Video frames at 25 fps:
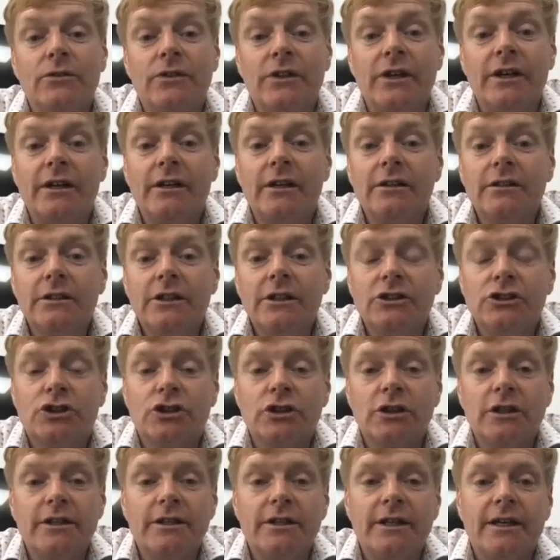They're
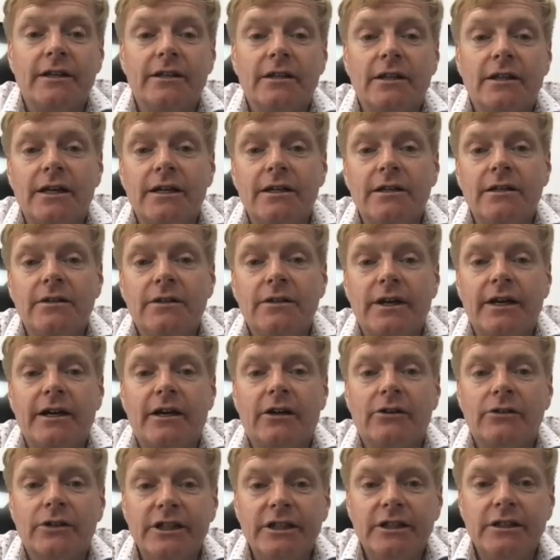literally they
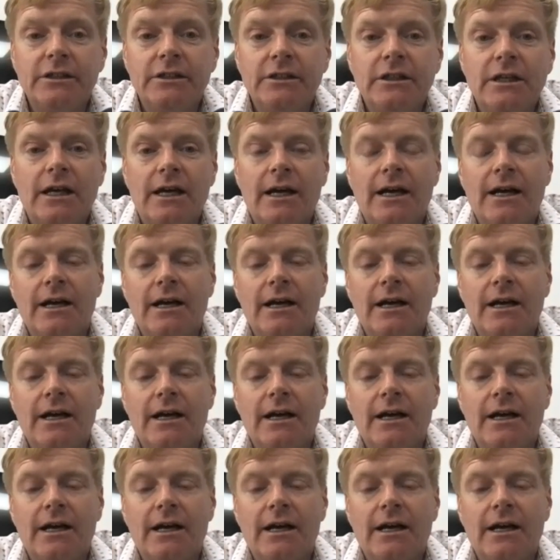are in.